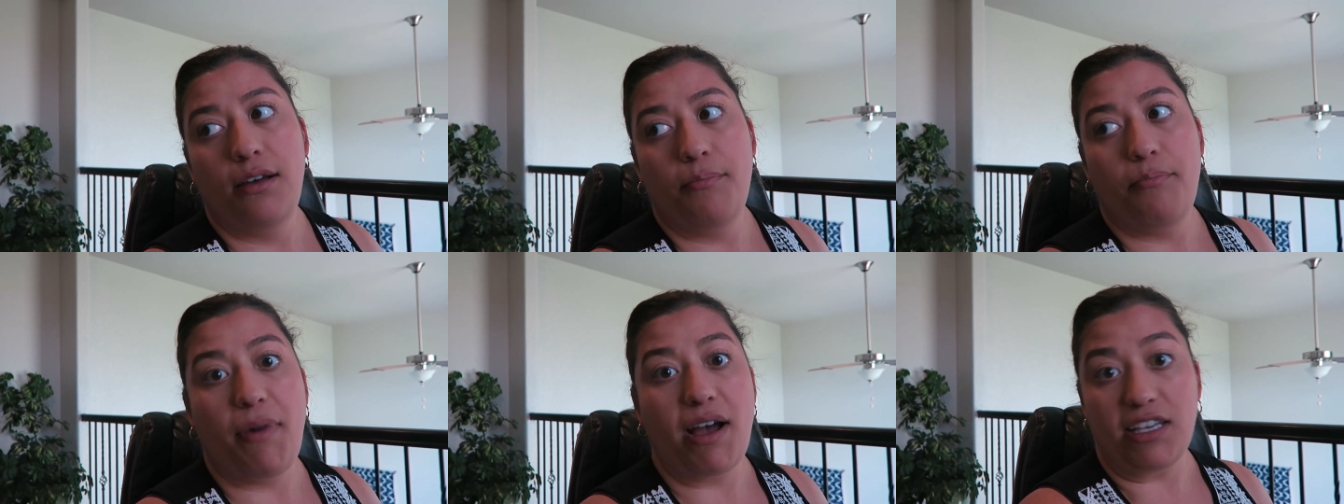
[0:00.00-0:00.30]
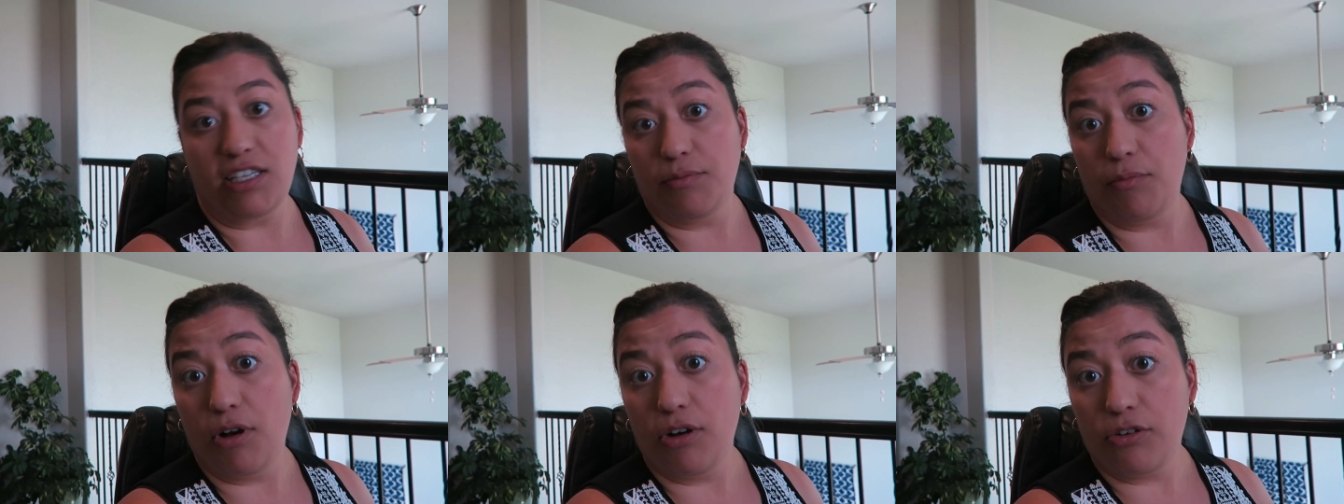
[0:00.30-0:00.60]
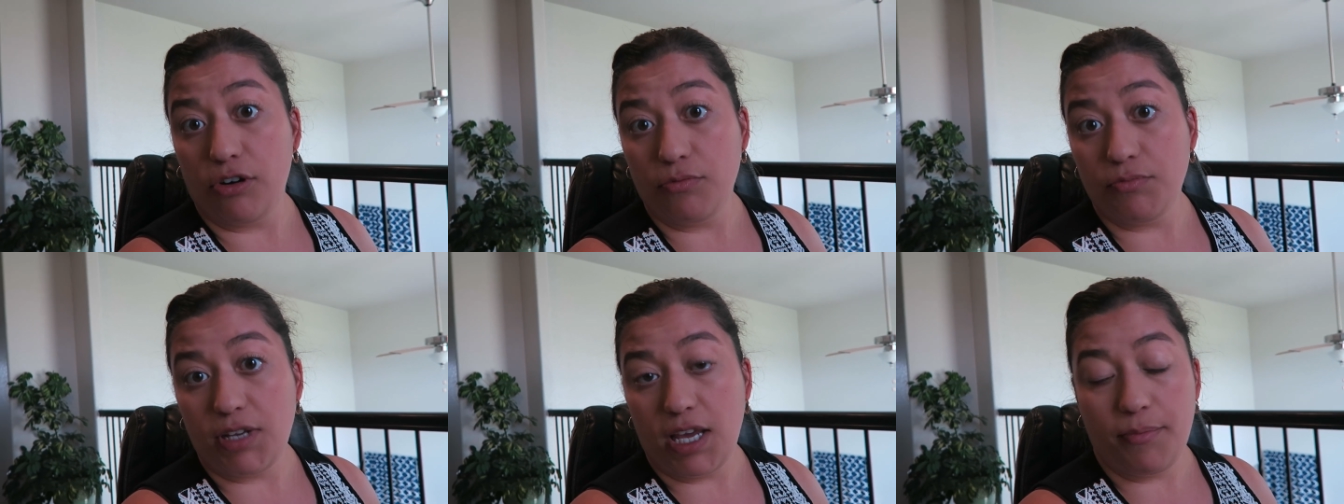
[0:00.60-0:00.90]
my small
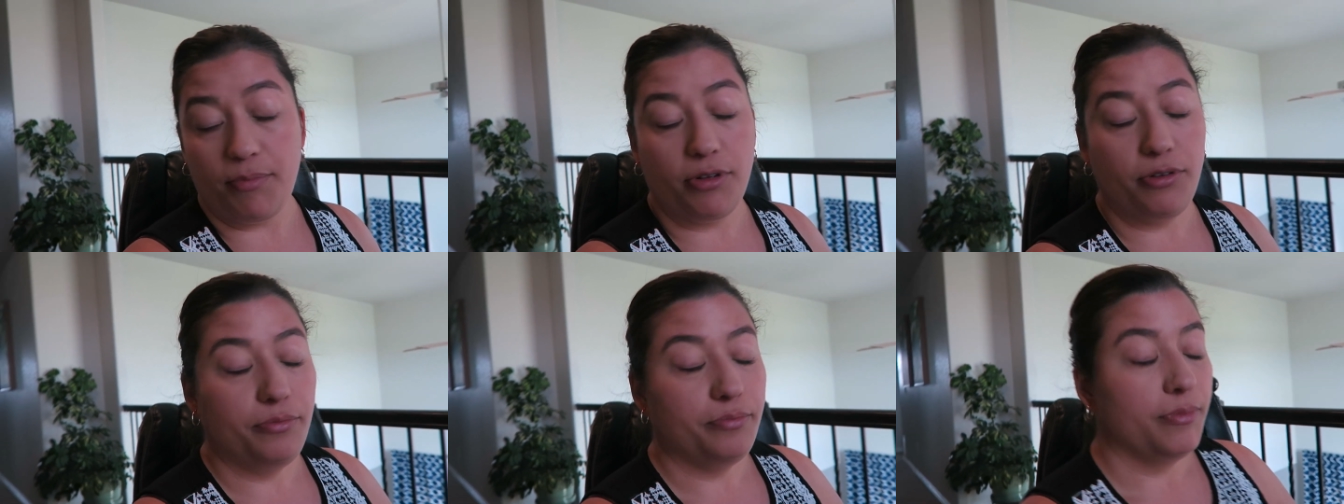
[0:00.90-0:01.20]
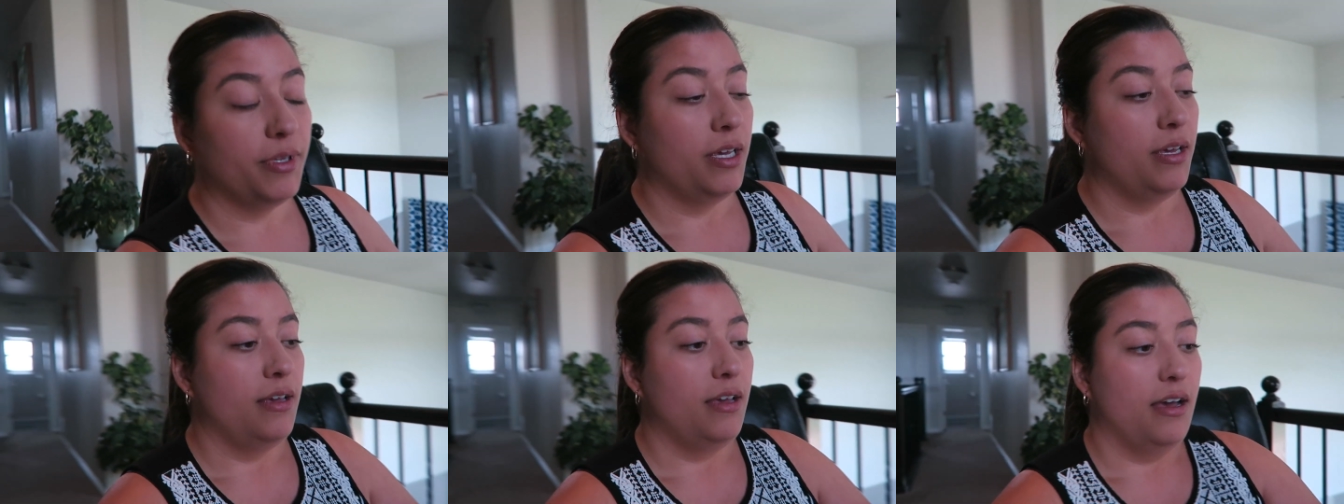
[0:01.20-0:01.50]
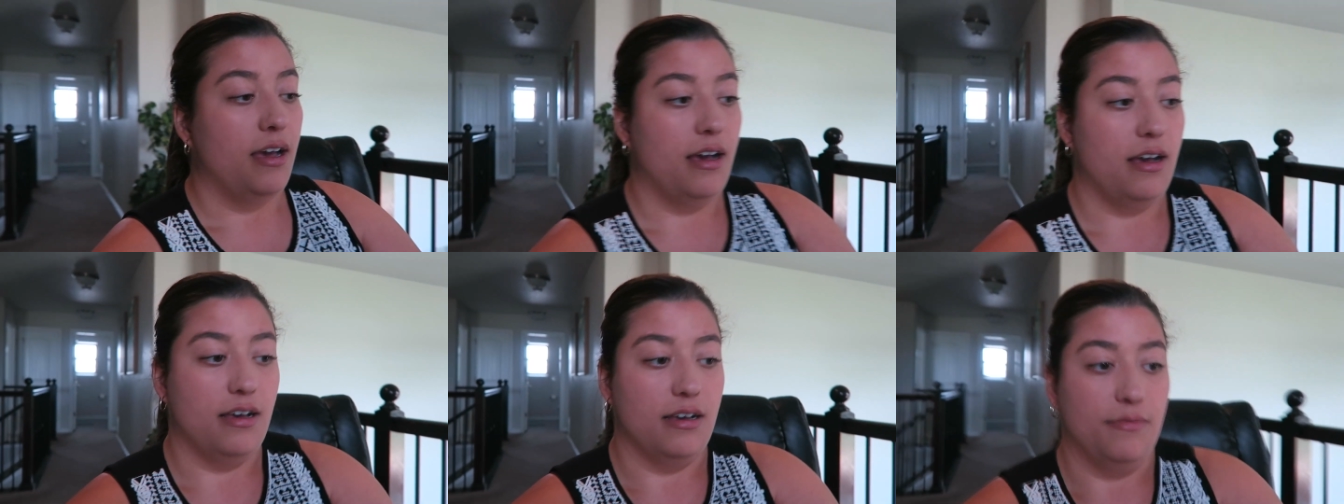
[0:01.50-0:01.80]
group table.
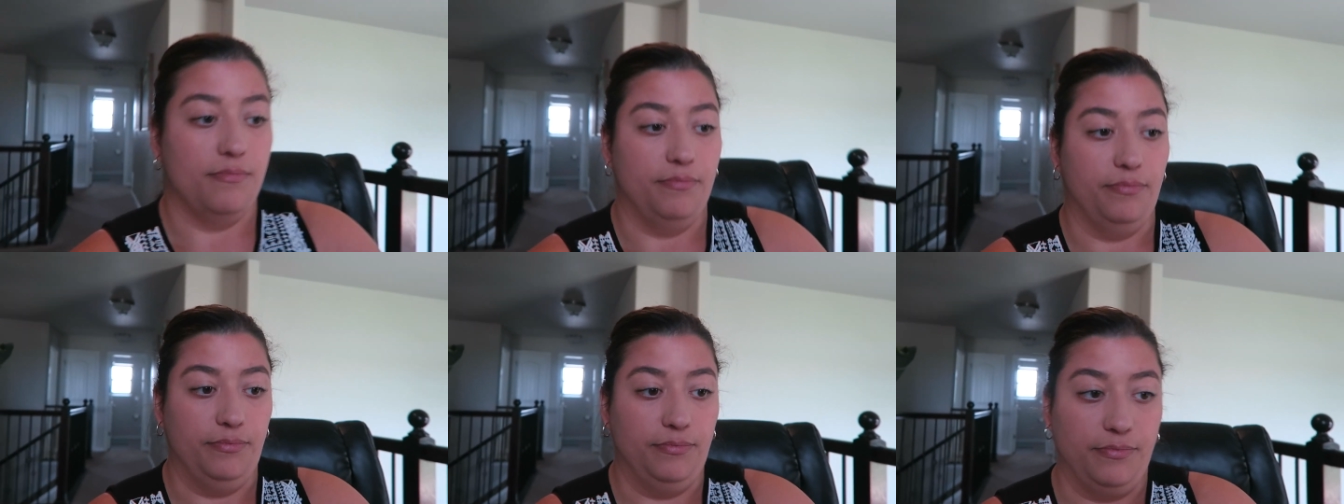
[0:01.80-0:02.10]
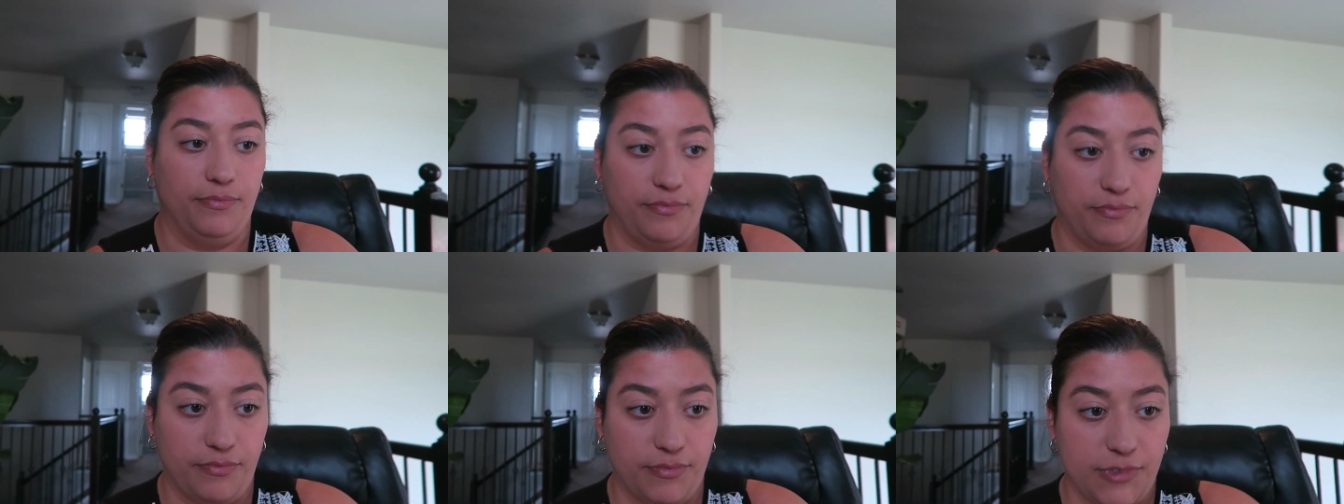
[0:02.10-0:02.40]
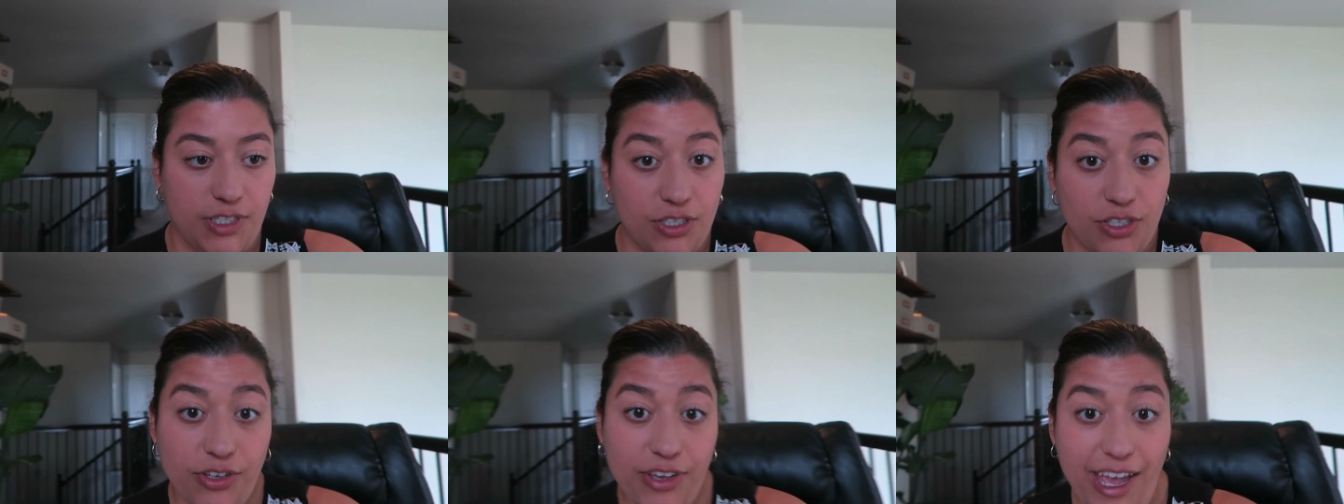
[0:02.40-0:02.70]
So
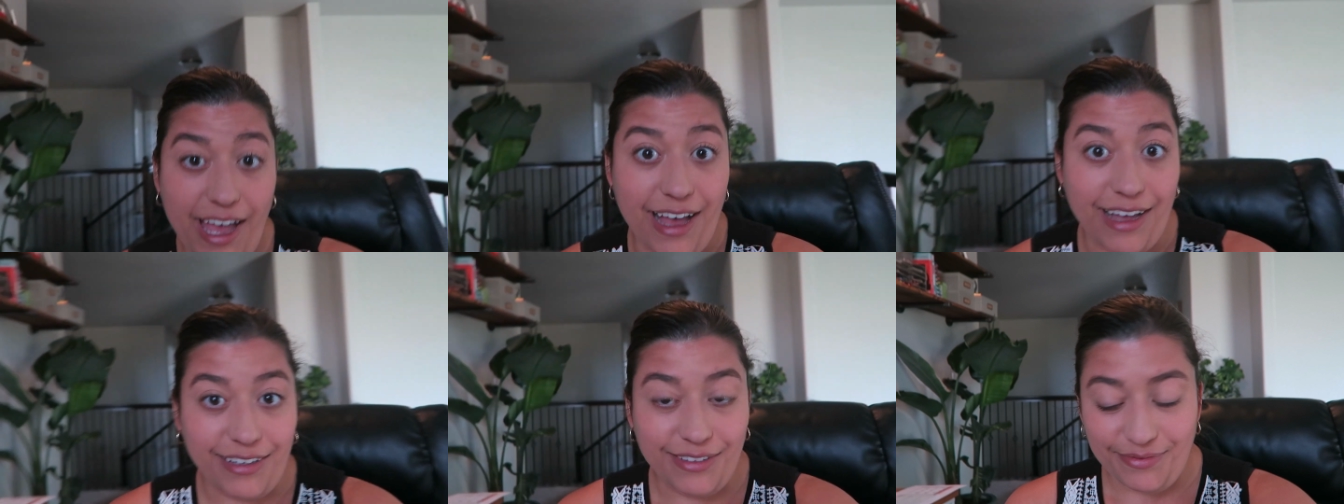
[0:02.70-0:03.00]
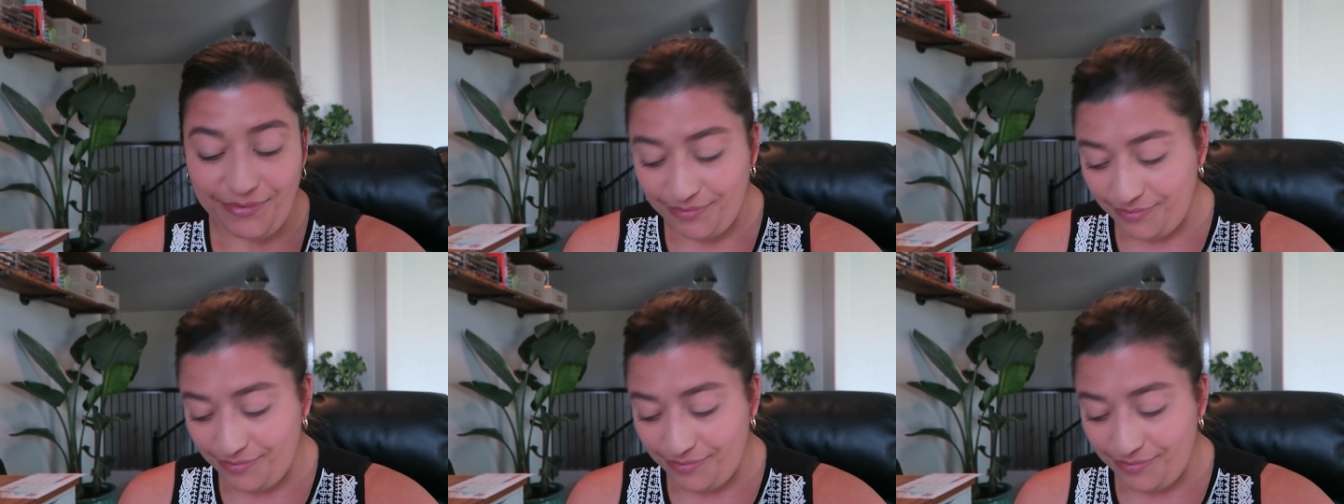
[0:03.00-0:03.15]
yeah.